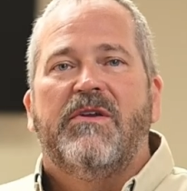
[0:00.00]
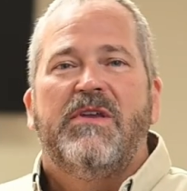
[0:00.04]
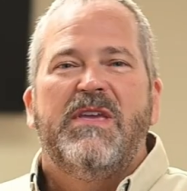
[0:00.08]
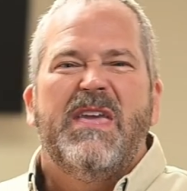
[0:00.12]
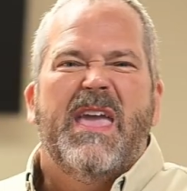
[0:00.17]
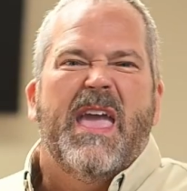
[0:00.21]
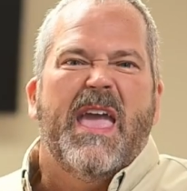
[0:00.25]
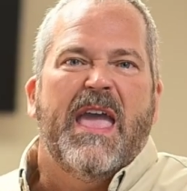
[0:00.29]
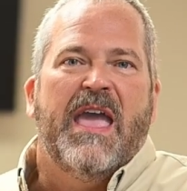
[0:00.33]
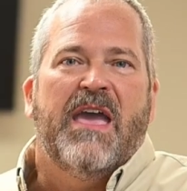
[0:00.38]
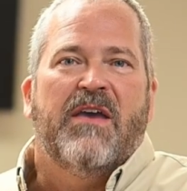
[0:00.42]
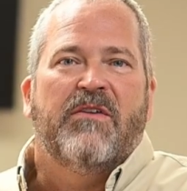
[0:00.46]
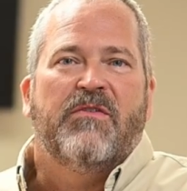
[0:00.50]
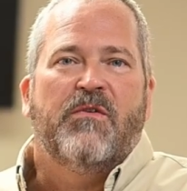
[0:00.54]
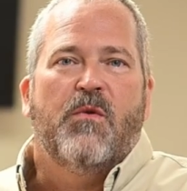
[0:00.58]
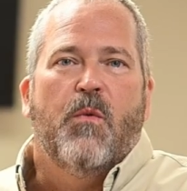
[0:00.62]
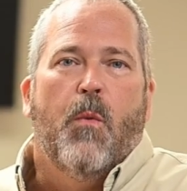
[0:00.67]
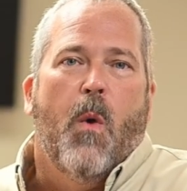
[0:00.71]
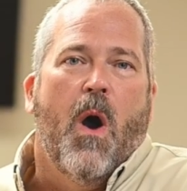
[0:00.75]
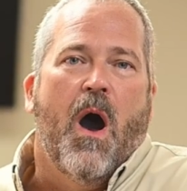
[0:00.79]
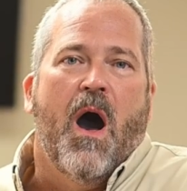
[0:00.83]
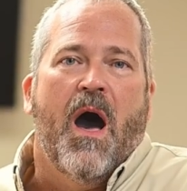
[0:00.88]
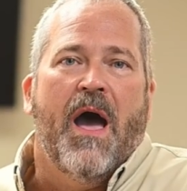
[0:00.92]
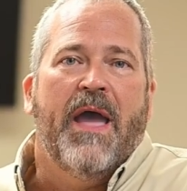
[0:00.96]
You ask
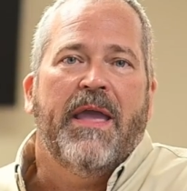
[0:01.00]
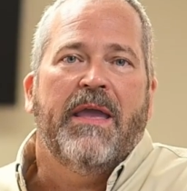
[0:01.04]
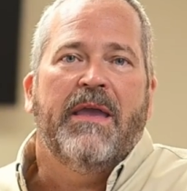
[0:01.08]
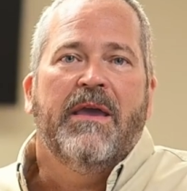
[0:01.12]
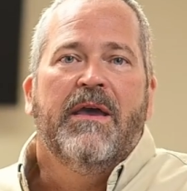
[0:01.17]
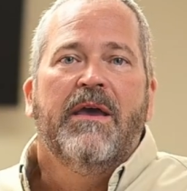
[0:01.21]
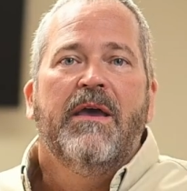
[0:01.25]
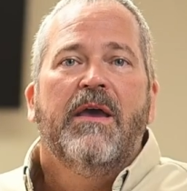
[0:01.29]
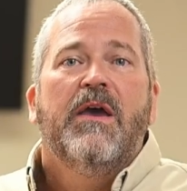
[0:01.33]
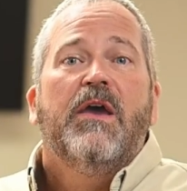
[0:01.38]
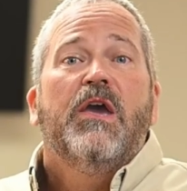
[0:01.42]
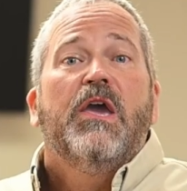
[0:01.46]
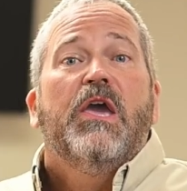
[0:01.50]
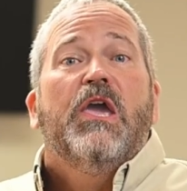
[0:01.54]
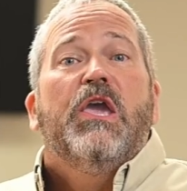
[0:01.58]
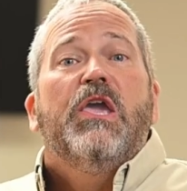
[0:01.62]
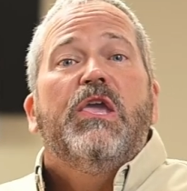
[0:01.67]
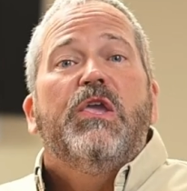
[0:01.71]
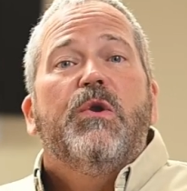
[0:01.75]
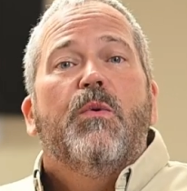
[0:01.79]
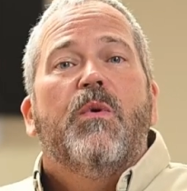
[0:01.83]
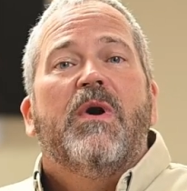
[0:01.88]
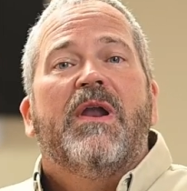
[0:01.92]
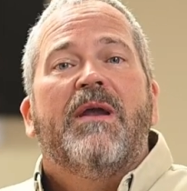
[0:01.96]
why?
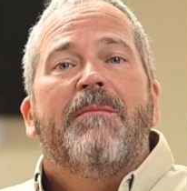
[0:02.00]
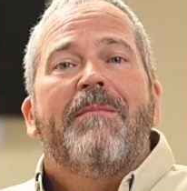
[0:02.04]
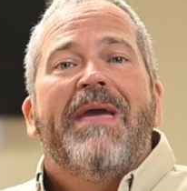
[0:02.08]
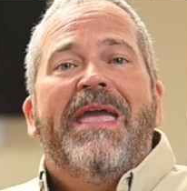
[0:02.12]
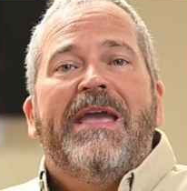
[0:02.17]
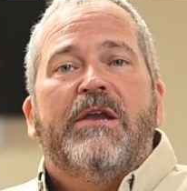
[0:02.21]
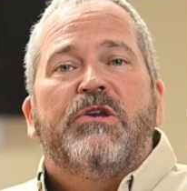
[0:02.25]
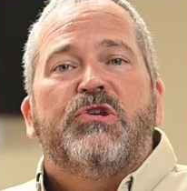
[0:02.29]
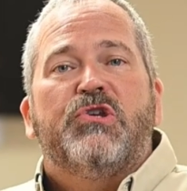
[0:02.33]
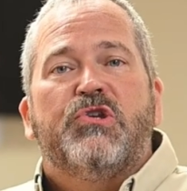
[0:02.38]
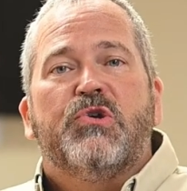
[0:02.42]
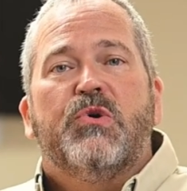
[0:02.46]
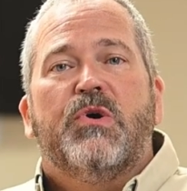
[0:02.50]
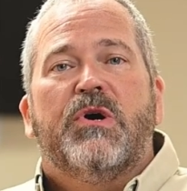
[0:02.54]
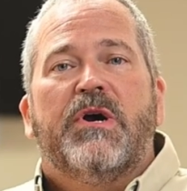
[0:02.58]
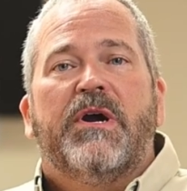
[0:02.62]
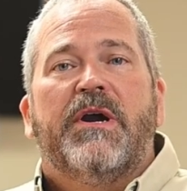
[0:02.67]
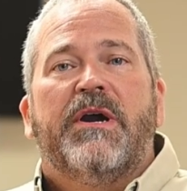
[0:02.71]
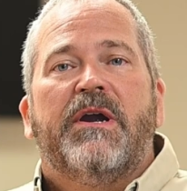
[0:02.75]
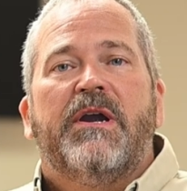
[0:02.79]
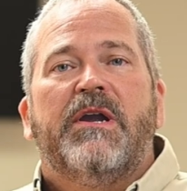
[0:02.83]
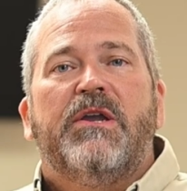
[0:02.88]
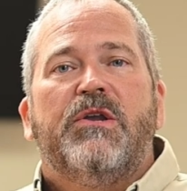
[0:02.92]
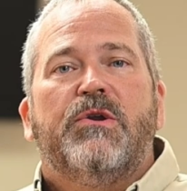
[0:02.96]
You want to make
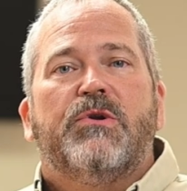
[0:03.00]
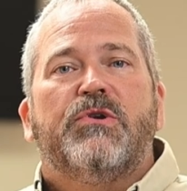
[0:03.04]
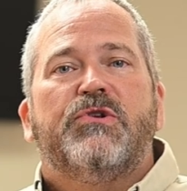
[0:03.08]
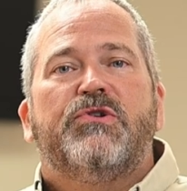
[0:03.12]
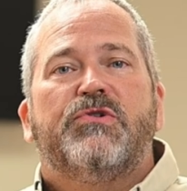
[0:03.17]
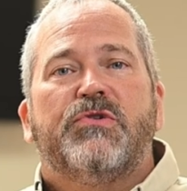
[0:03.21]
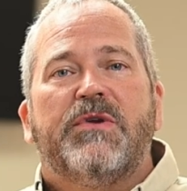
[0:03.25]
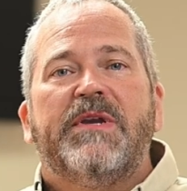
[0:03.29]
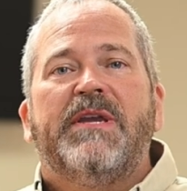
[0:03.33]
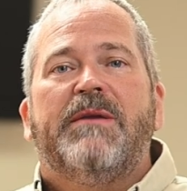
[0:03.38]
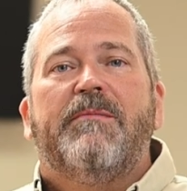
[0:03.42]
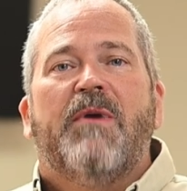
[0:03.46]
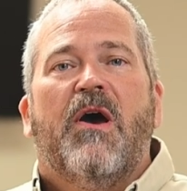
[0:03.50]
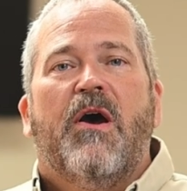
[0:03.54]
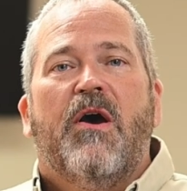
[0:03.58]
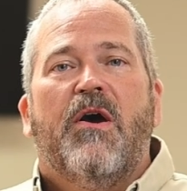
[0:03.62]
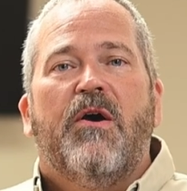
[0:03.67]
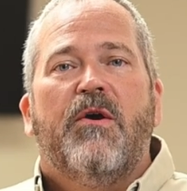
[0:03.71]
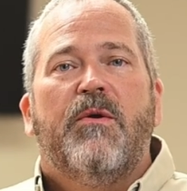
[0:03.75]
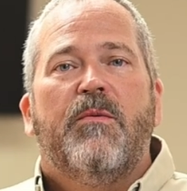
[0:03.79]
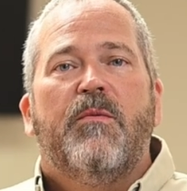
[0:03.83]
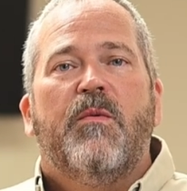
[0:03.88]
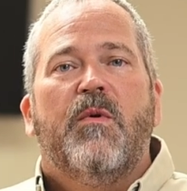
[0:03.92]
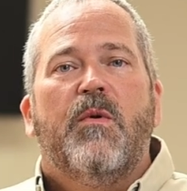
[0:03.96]
sure your dream
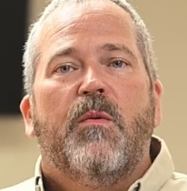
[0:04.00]
home